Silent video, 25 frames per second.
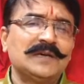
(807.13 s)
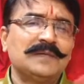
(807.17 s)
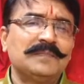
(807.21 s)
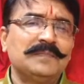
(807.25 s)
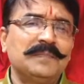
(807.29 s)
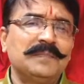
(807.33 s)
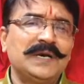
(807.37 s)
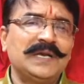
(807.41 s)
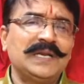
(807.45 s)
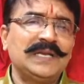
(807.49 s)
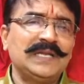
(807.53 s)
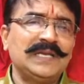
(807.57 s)

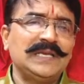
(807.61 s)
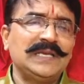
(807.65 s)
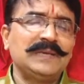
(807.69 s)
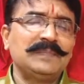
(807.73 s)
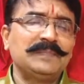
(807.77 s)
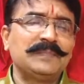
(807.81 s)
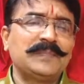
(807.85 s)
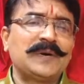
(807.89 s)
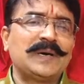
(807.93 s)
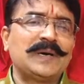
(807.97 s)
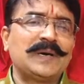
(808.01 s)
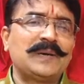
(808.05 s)

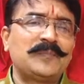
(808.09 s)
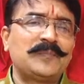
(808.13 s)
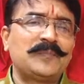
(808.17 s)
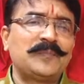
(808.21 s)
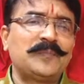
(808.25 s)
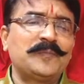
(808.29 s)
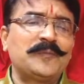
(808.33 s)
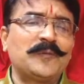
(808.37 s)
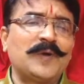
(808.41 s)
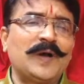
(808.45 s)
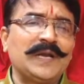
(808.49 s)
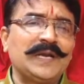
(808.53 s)
money per
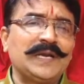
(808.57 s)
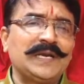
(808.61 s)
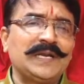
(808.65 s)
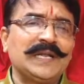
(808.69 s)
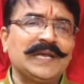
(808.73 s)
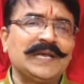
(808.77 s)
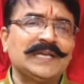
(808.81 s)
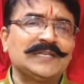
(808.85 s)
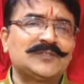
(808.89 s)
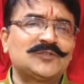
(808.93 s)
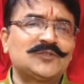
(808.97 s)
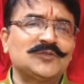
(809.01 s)
point has